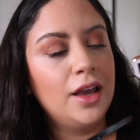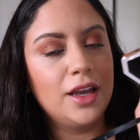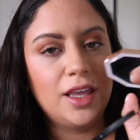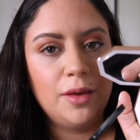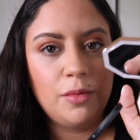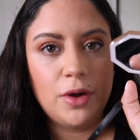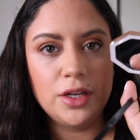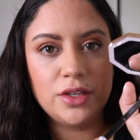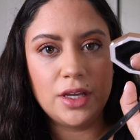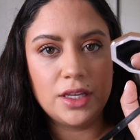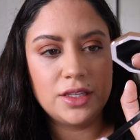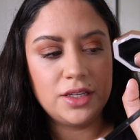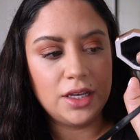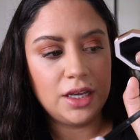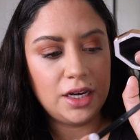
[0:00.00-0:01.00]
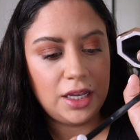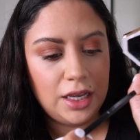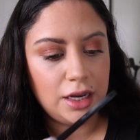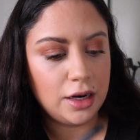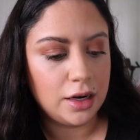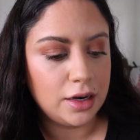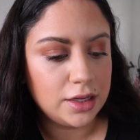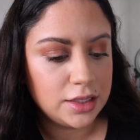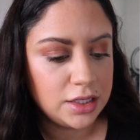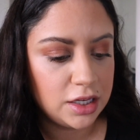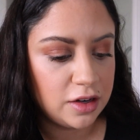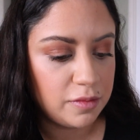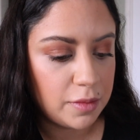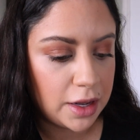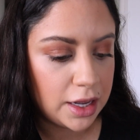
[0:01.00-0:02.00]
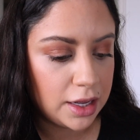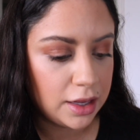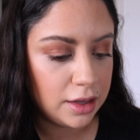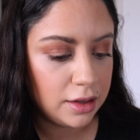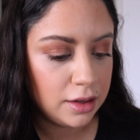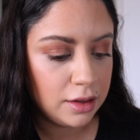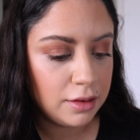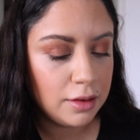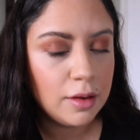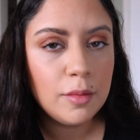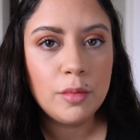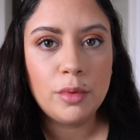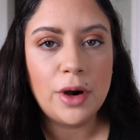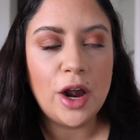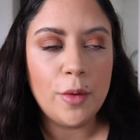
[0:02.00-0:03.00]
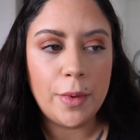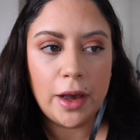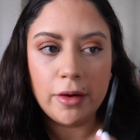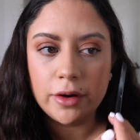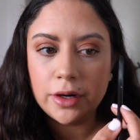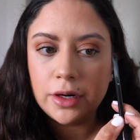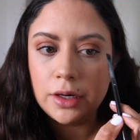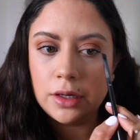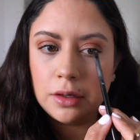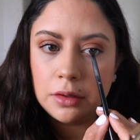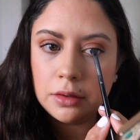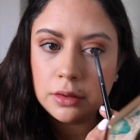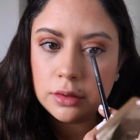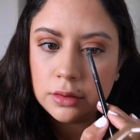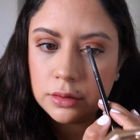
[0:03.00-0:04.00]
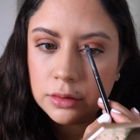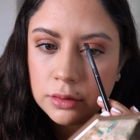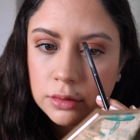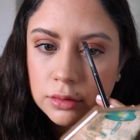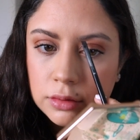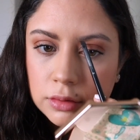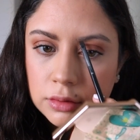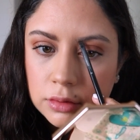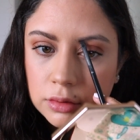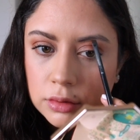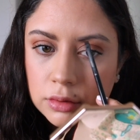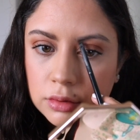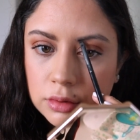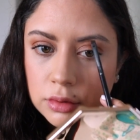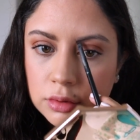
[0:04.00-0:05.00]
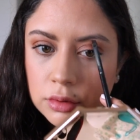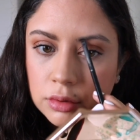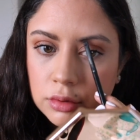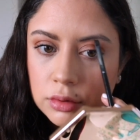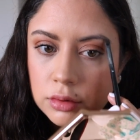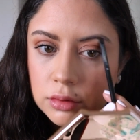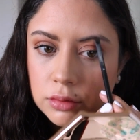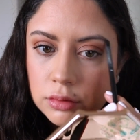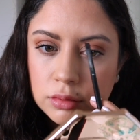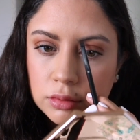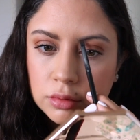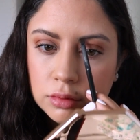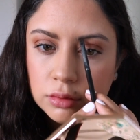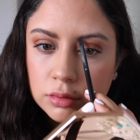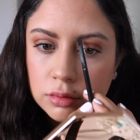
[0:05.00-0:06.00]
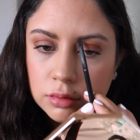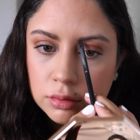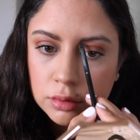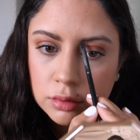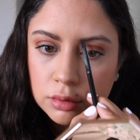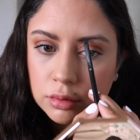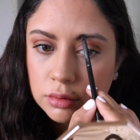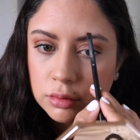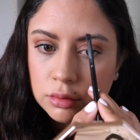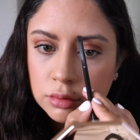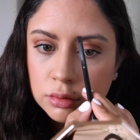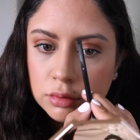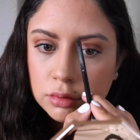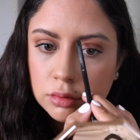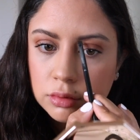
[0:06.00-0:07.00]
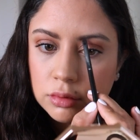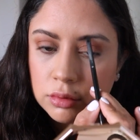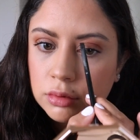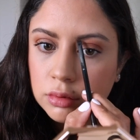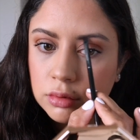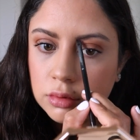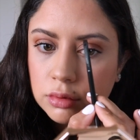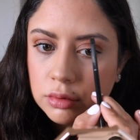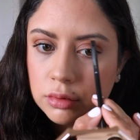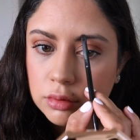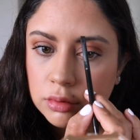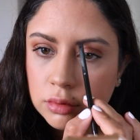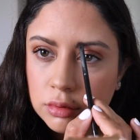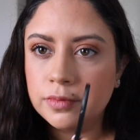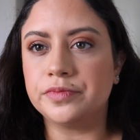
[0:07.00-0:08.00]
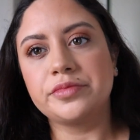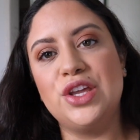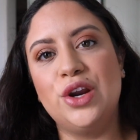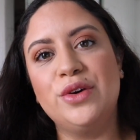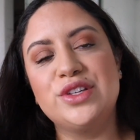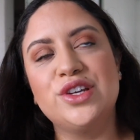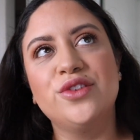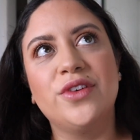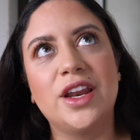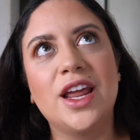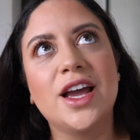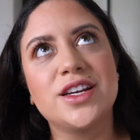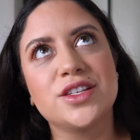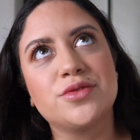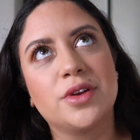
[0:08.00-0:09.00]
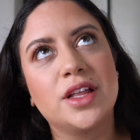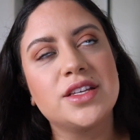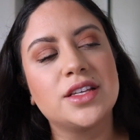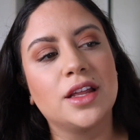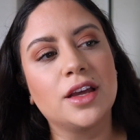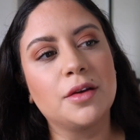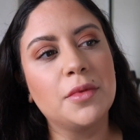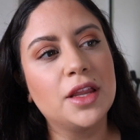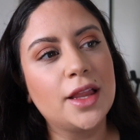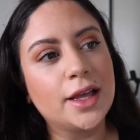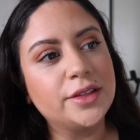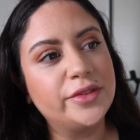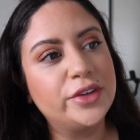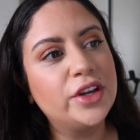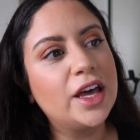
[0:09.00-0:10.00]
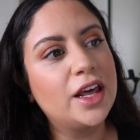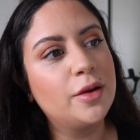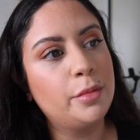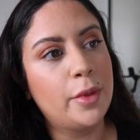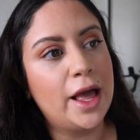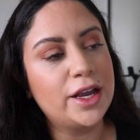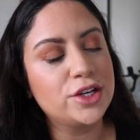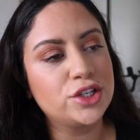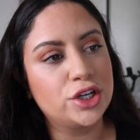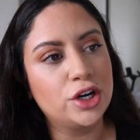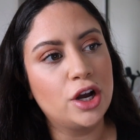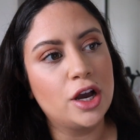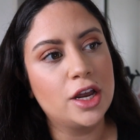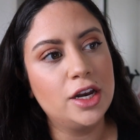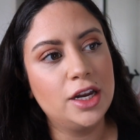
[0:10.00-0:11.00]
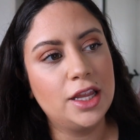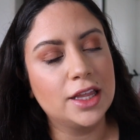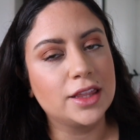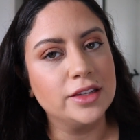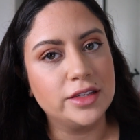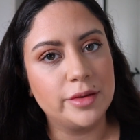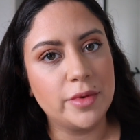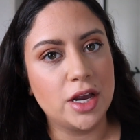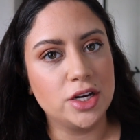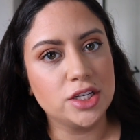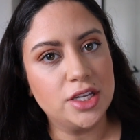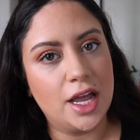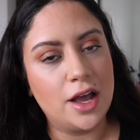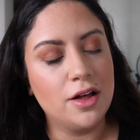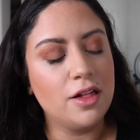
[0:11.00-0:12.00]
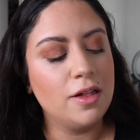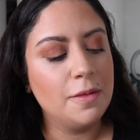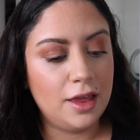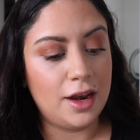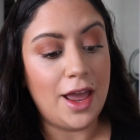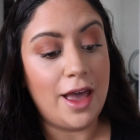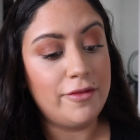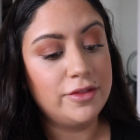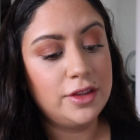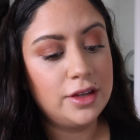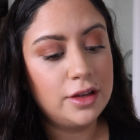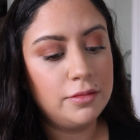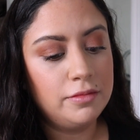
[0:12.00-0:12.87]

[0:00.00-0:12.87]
I keep wanting to like dig in here instead of my brow powder. I'm not gonna hide it, I'm not gonna lie. You know what's so funny? I just realized that like in my last video I had a black shirt on and like the same hairstyle, and I have